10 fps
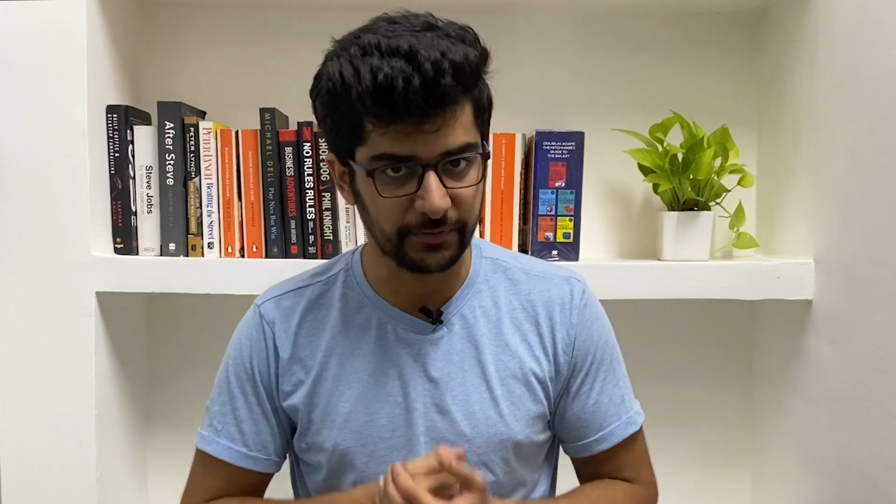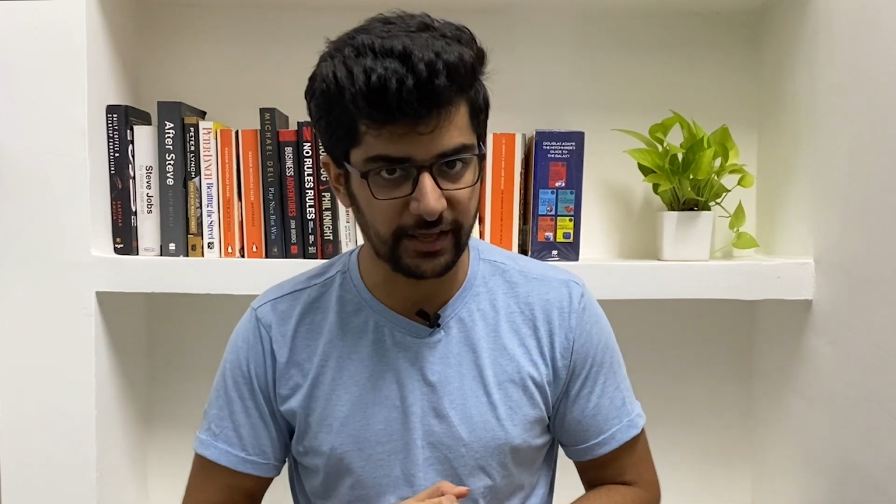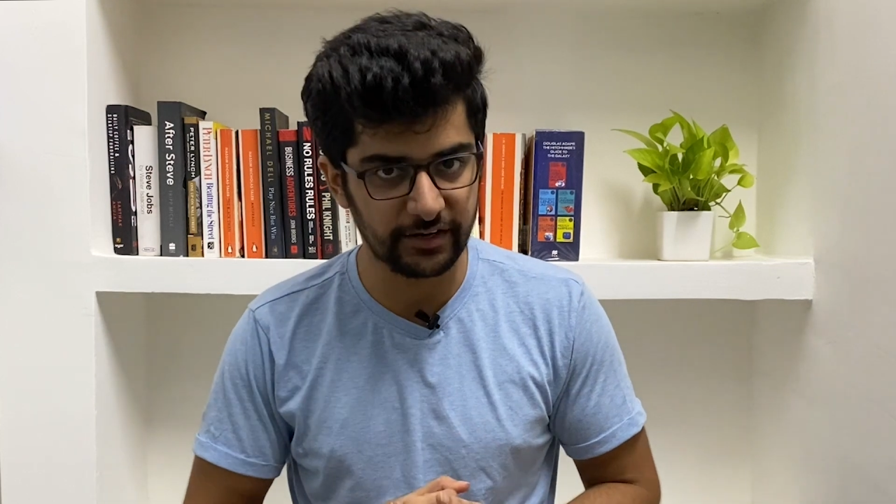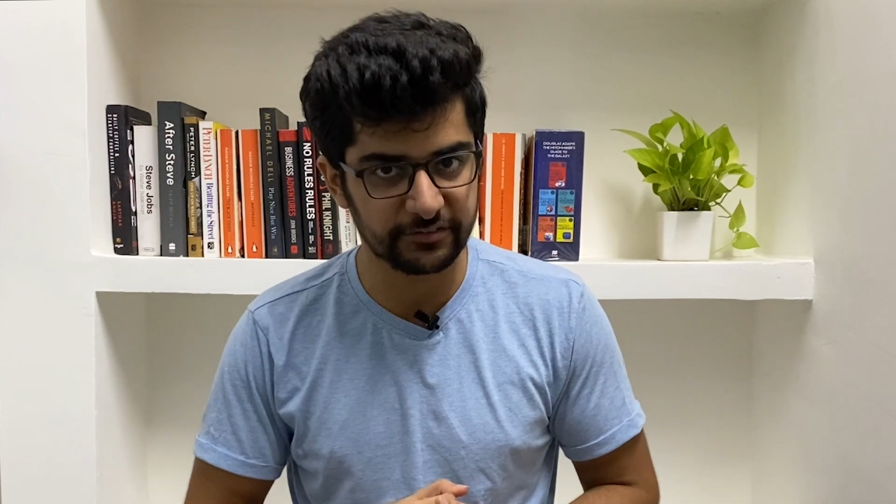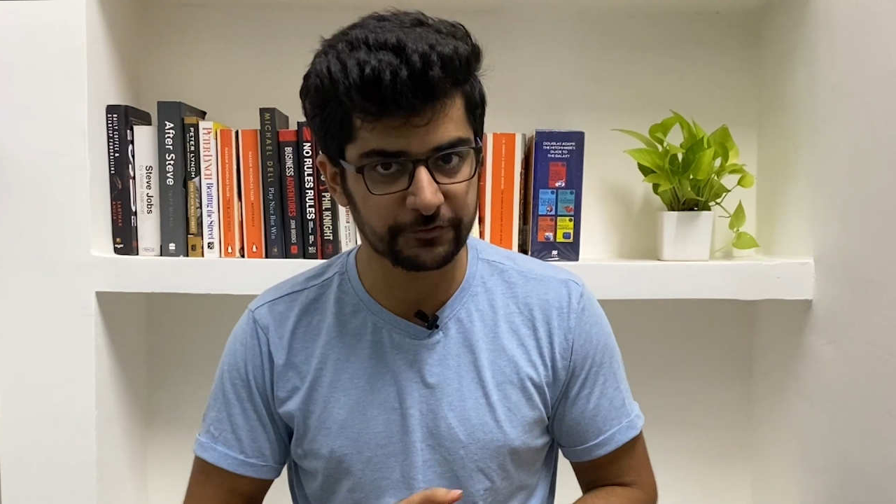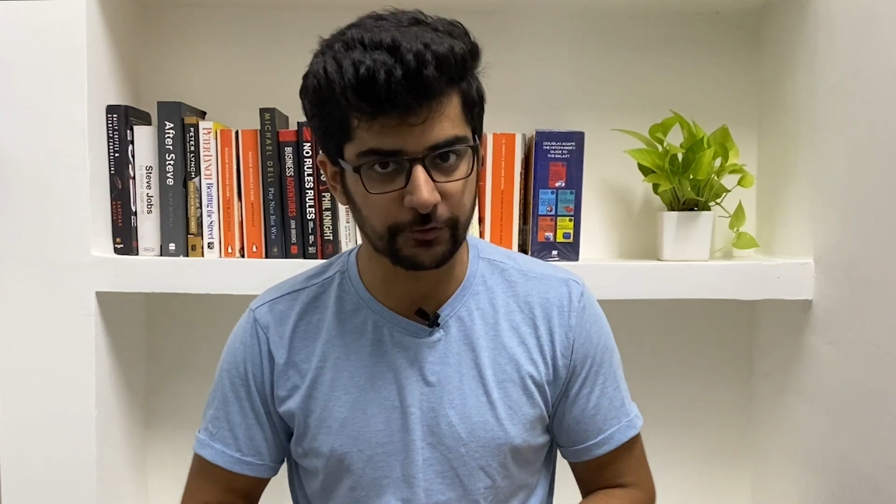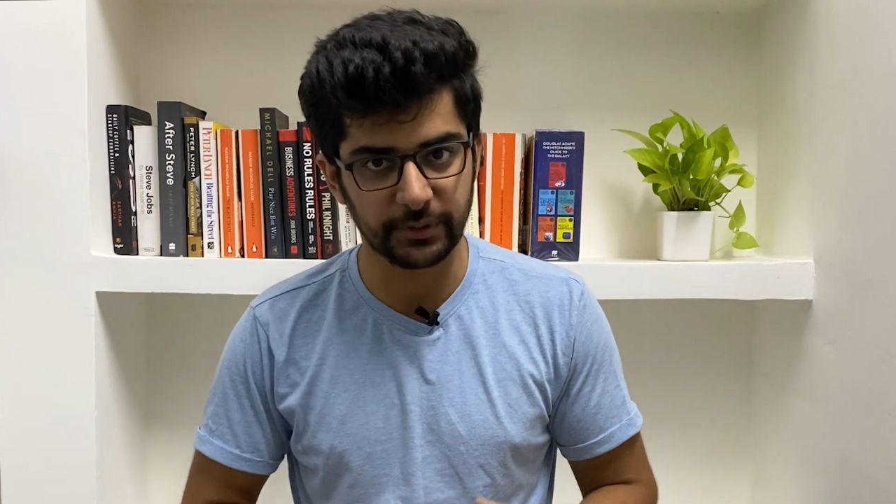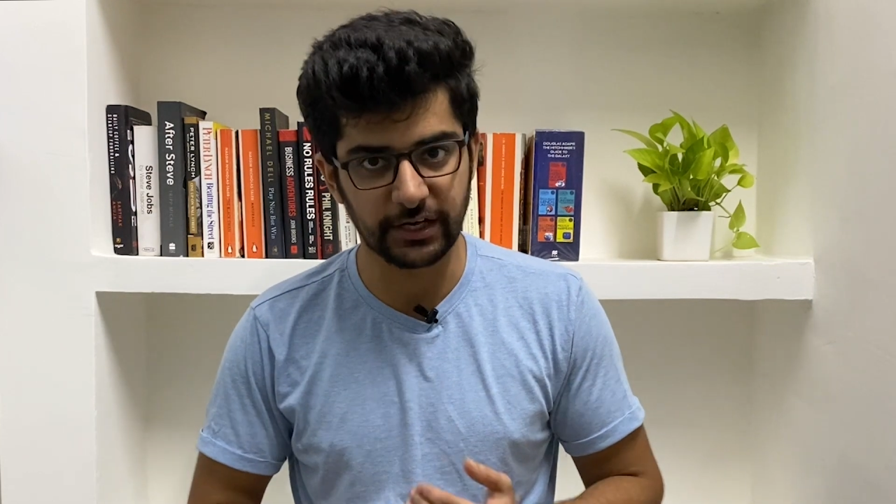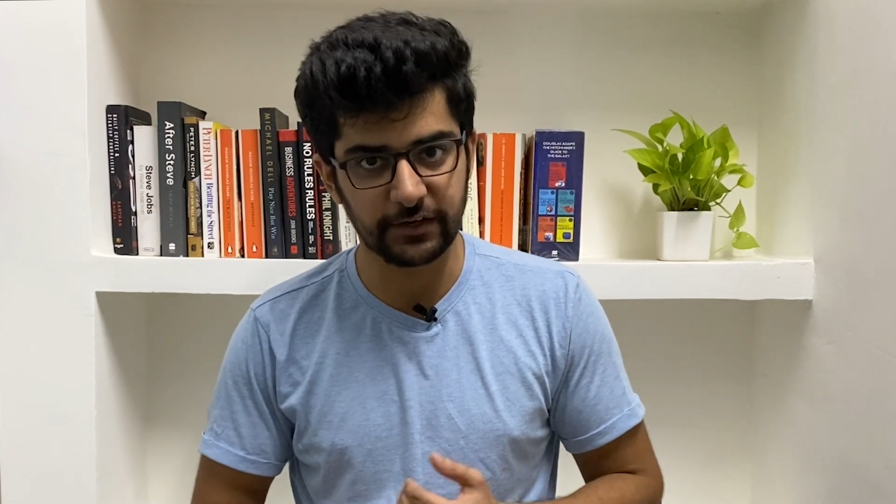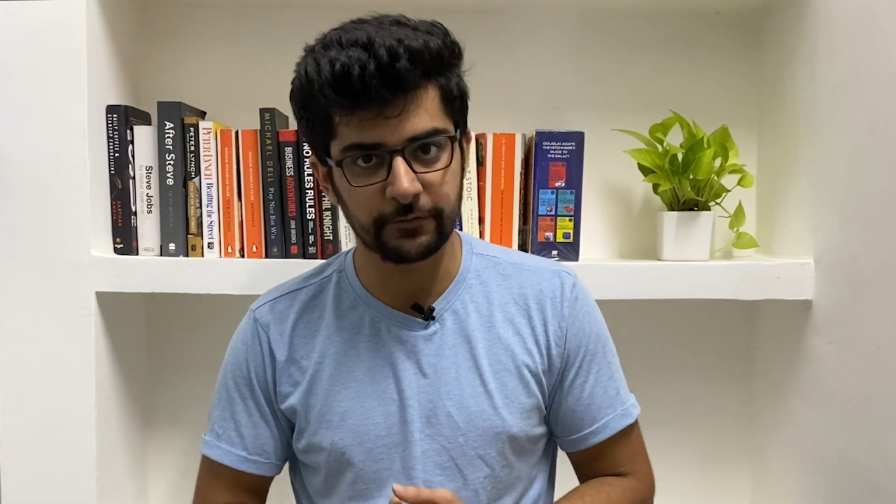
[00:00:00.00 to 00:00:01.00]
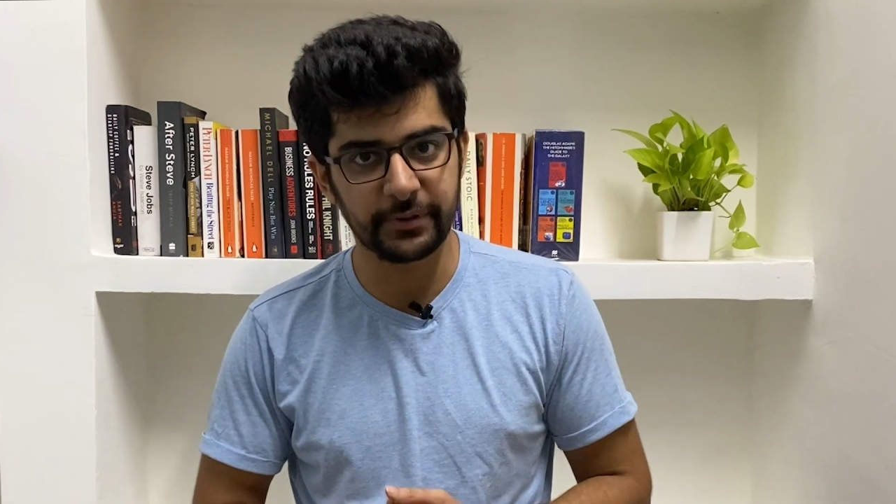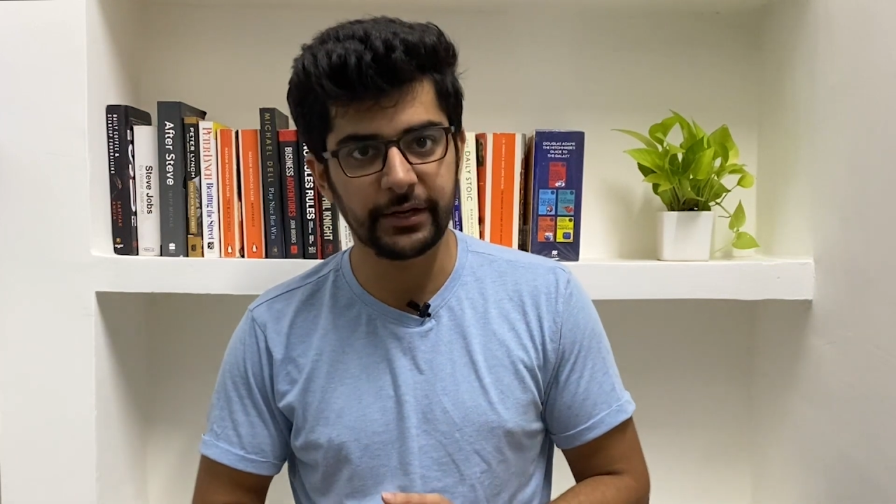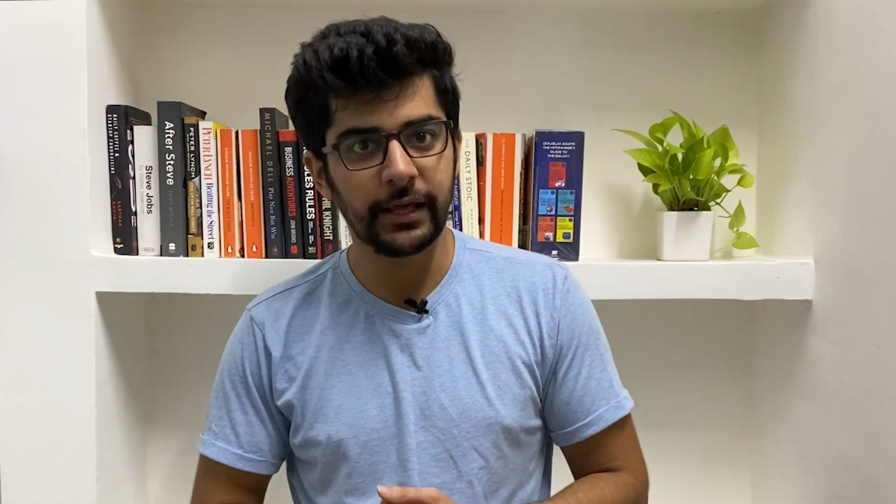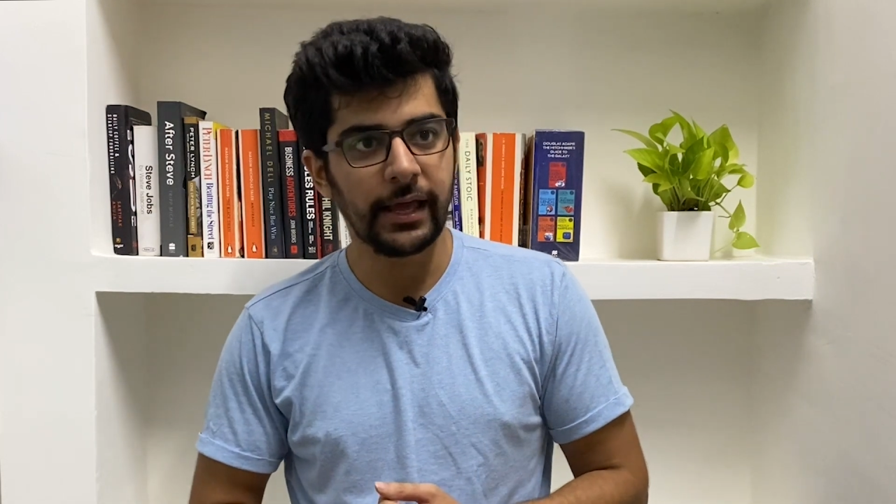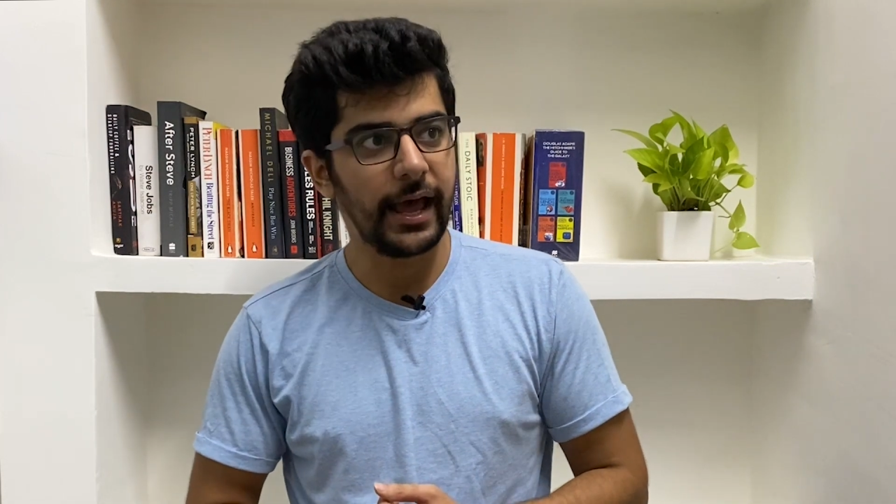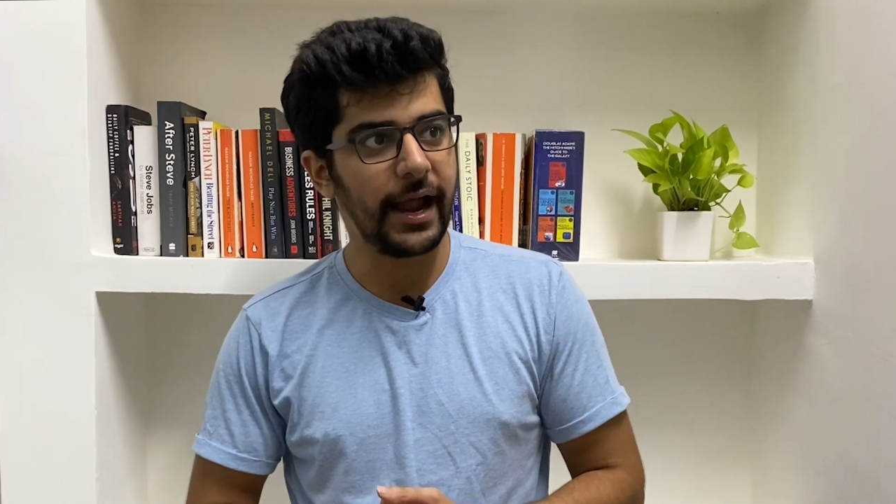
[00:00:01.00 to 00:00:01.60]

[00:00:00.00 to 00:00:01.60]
paralysis from the government